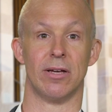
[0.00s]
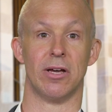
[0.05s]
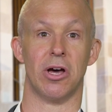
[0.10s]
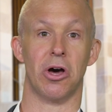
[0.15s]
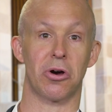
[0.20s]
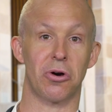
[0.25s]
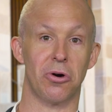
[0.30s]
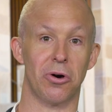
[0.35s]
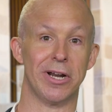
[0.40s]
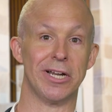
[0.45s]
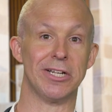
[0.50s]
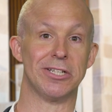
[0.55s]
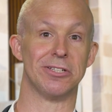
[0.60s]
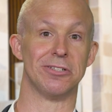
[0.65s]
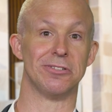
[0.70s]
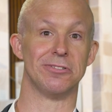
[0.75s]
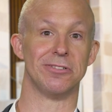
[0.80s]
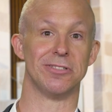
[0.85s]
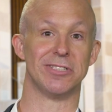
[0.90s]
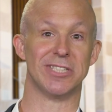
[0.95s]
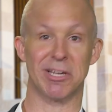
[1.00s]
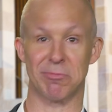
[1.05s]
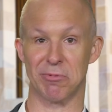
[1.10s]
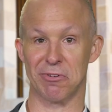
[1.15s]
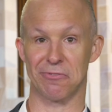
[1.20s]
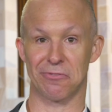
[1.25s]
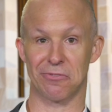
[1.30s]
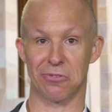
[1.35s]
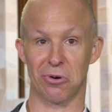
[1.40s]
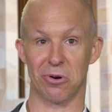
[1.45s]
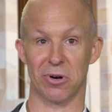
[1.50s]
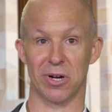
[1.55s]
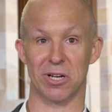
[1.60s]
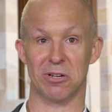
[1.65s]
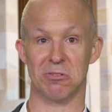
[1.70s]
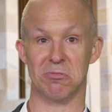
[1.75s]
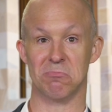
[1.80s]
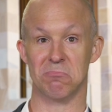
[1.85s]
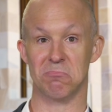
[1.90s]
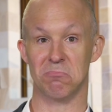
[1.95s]
According to Sigmund Freud,
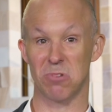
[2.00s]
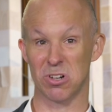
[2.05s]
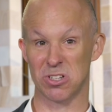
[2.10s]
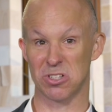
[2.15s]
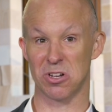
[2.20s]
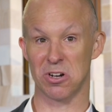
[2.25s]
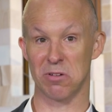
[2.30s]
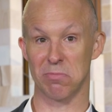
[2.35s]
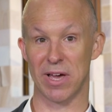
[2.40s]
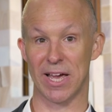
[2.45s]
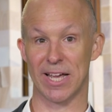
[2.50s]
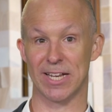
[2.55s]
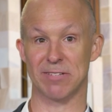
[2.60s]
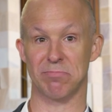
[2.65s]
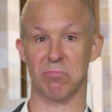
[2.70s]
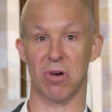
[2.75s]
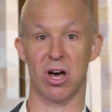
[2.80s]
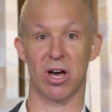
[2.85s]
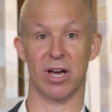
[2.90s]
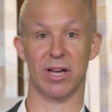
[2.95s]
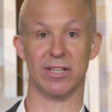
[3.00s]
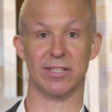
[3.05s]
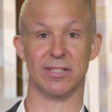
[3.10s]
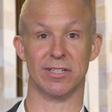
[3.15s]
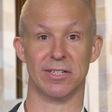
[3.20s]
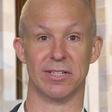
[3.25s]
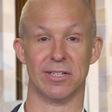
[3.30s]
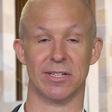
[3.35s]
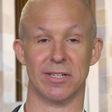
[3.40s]
what's on a man's mind?